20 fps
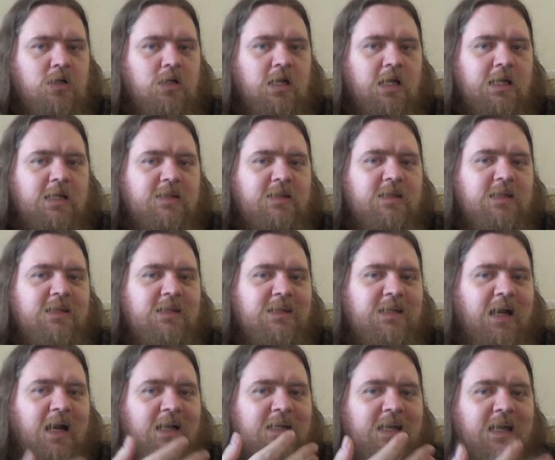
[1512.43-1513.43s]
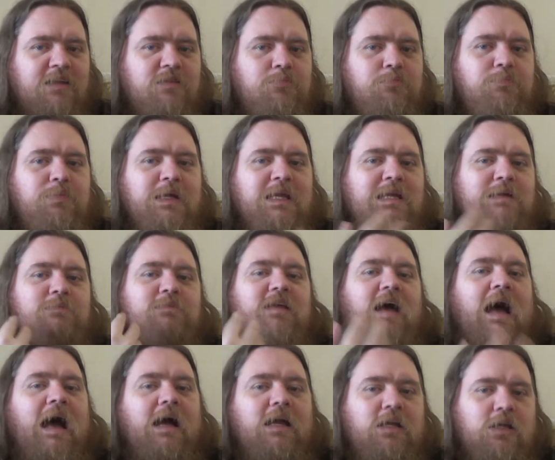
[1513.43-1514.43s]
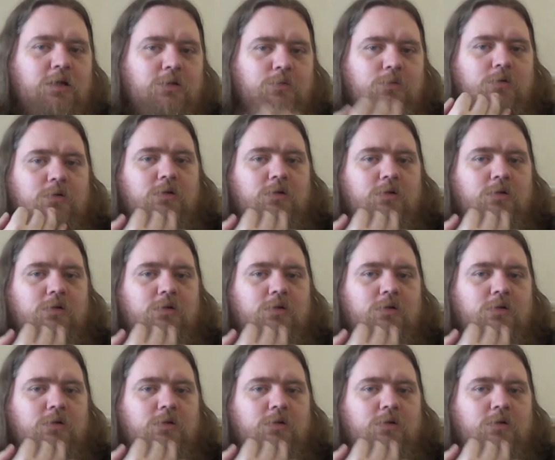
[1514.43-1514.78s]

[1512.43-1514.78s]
It kind of gets beamed at you.